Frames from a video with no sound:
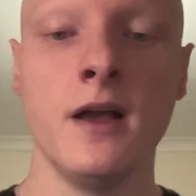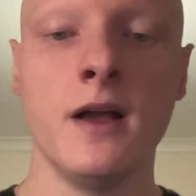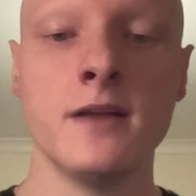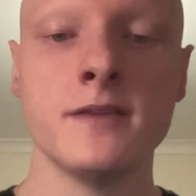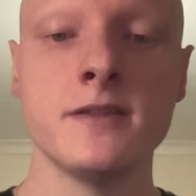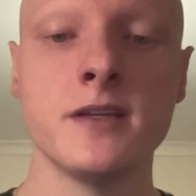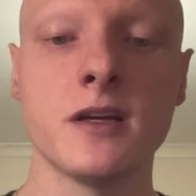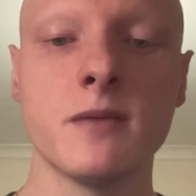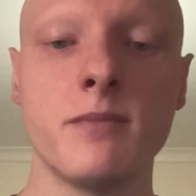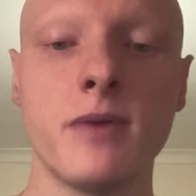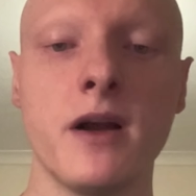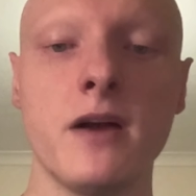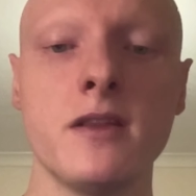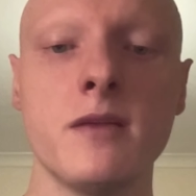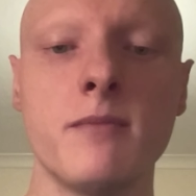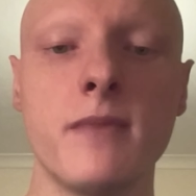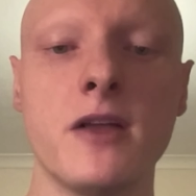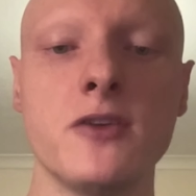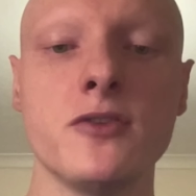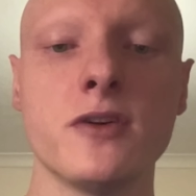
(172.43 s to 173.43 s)
To compare
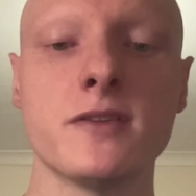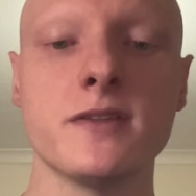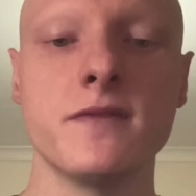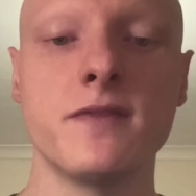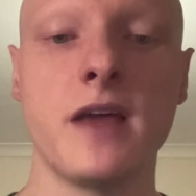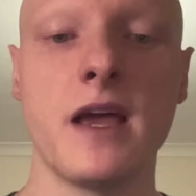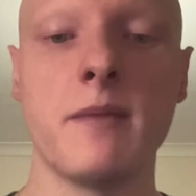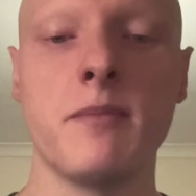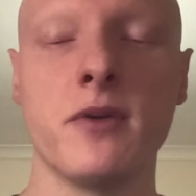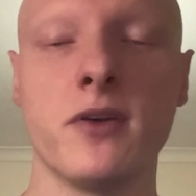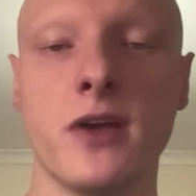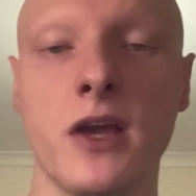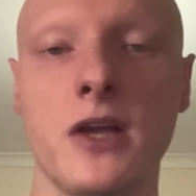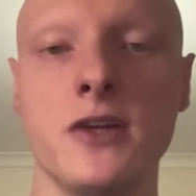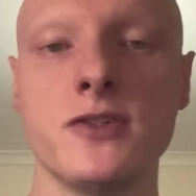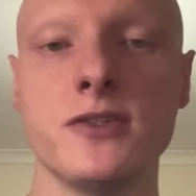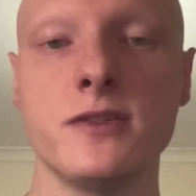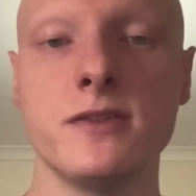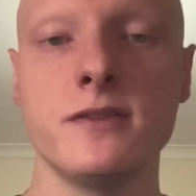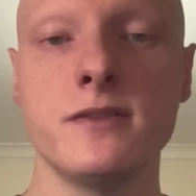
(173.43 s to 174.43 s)
the metrics of the
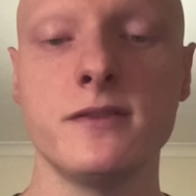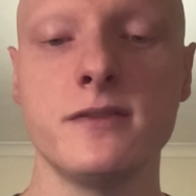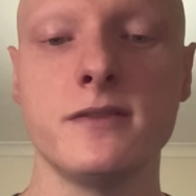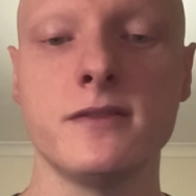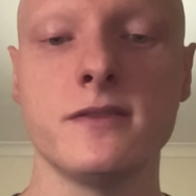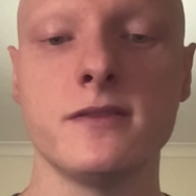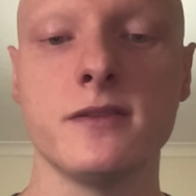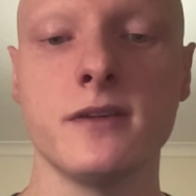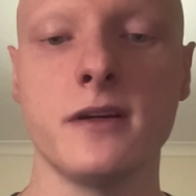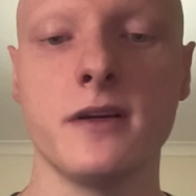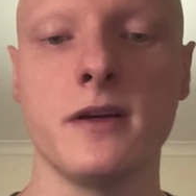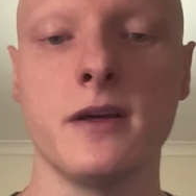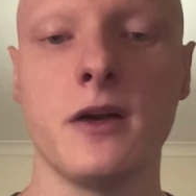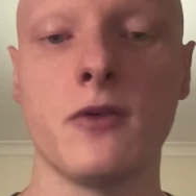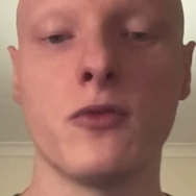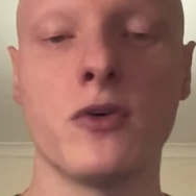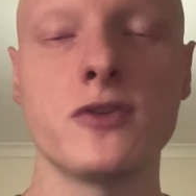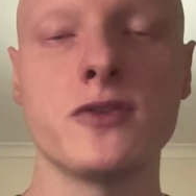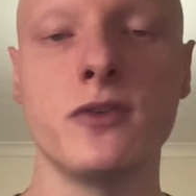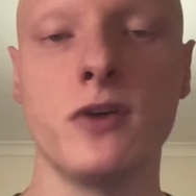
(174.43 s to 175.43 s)
application's
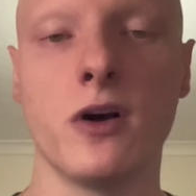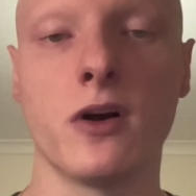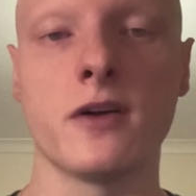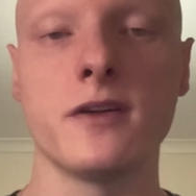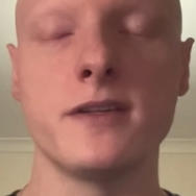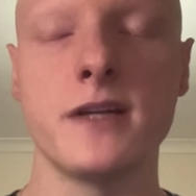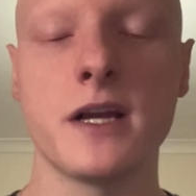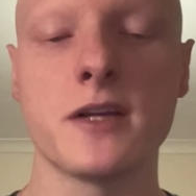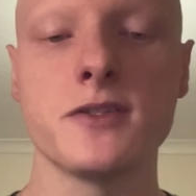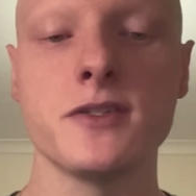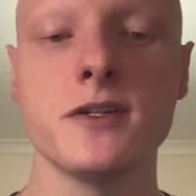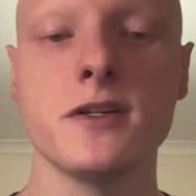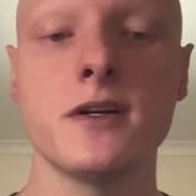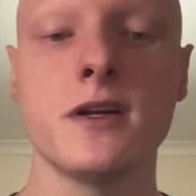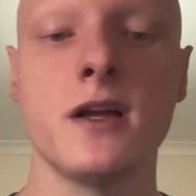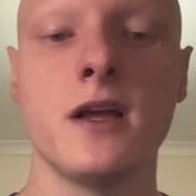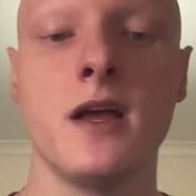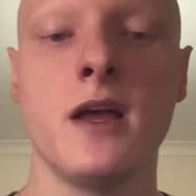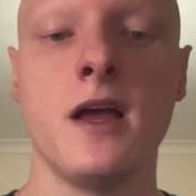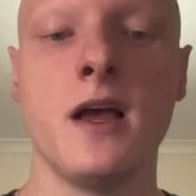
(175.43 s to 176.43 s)
original
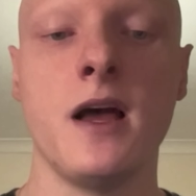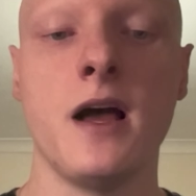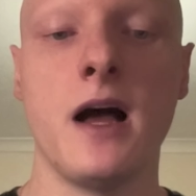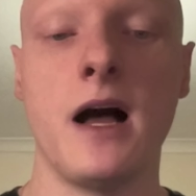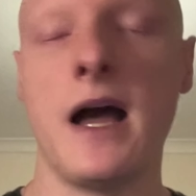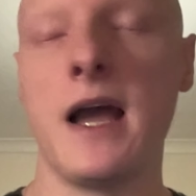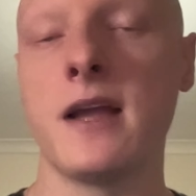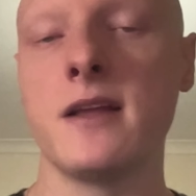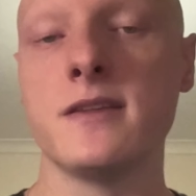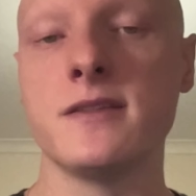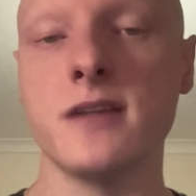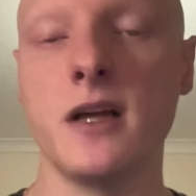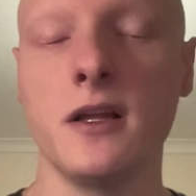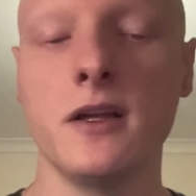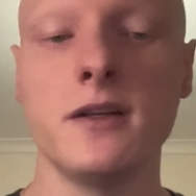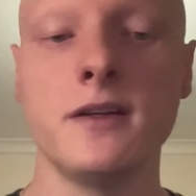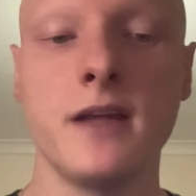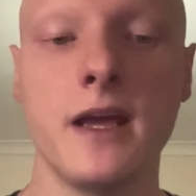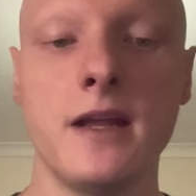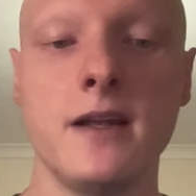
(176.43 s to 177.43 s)
architecture, I
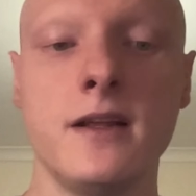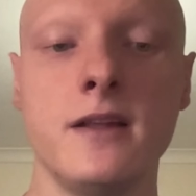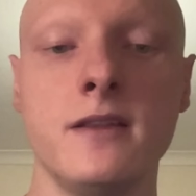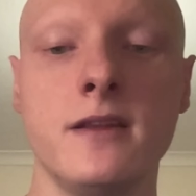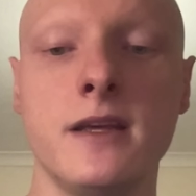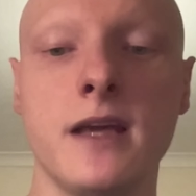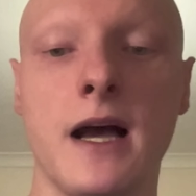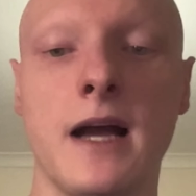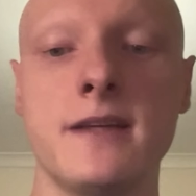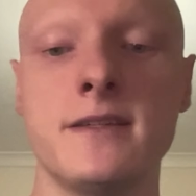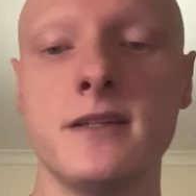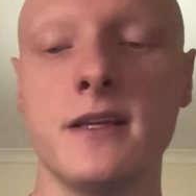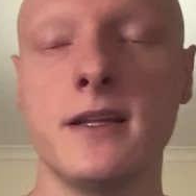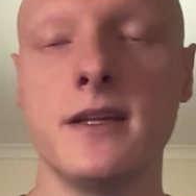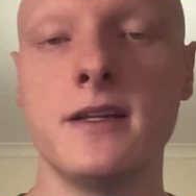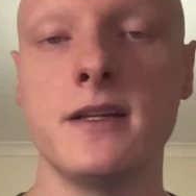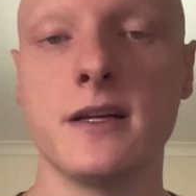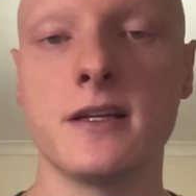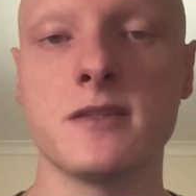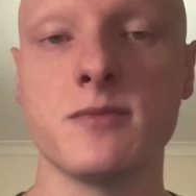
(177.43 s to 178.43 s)
consolidated the
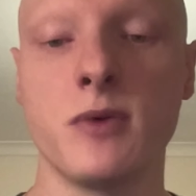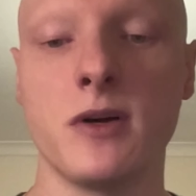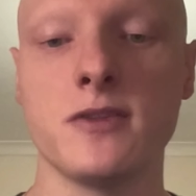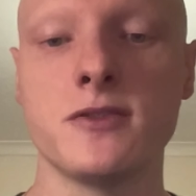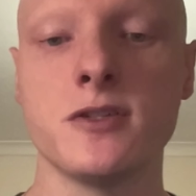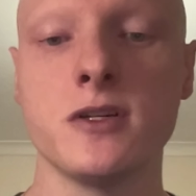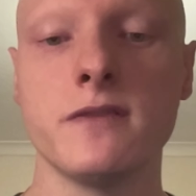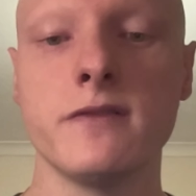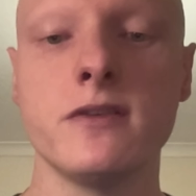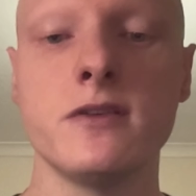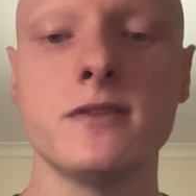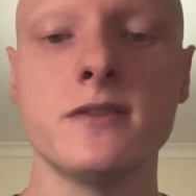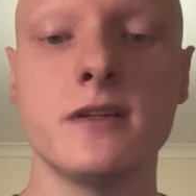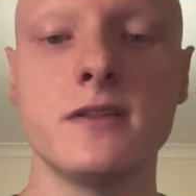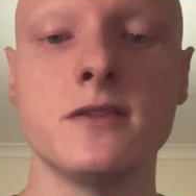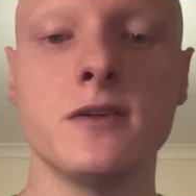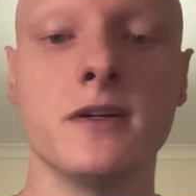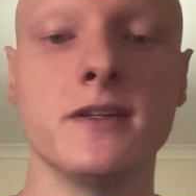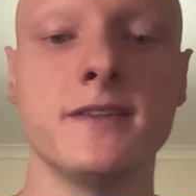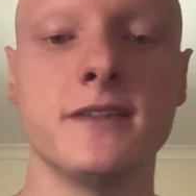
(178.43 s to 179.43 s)
isolated Express servers
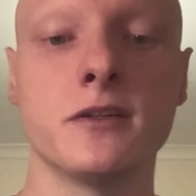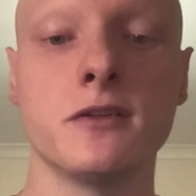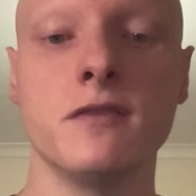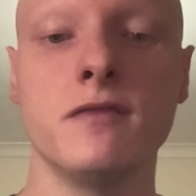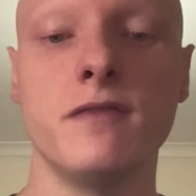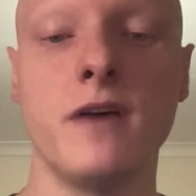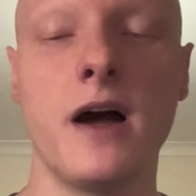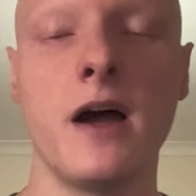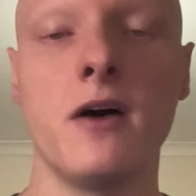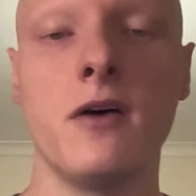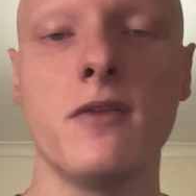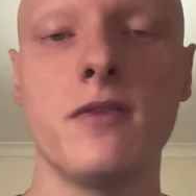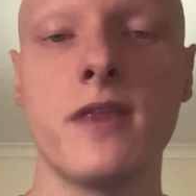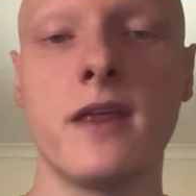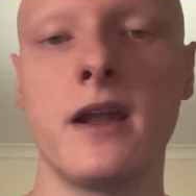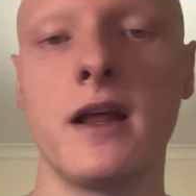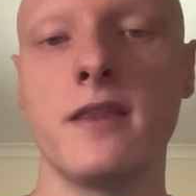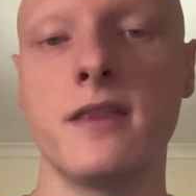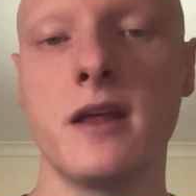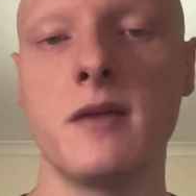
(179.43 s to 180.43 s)
into a single file
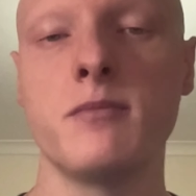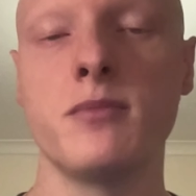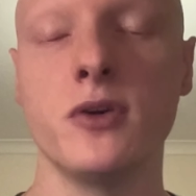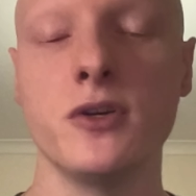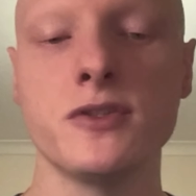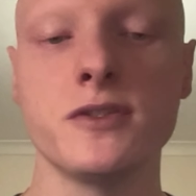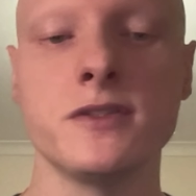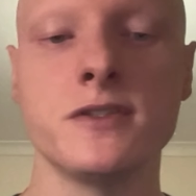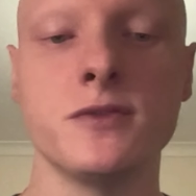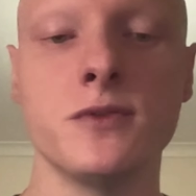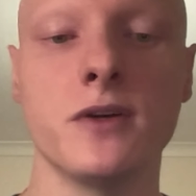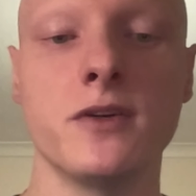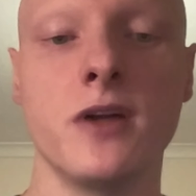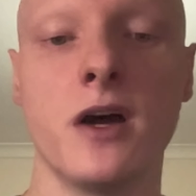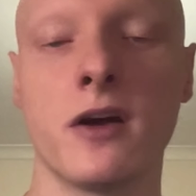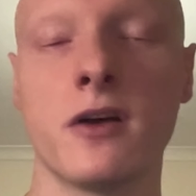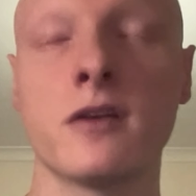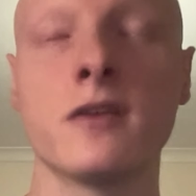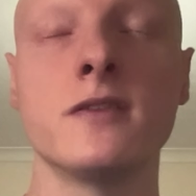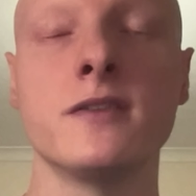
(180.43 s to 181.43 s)
that I then pushed into a
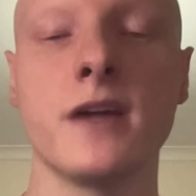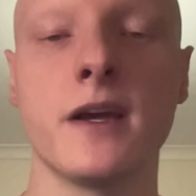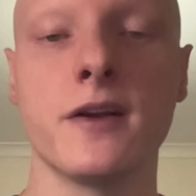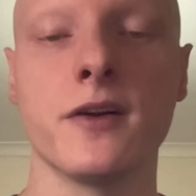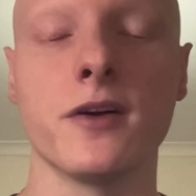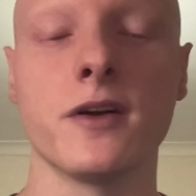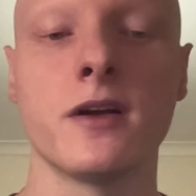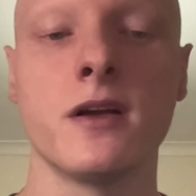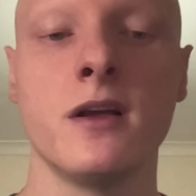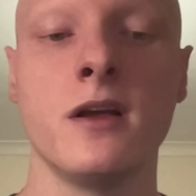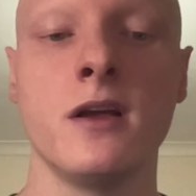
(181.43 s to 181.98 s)
Docker container.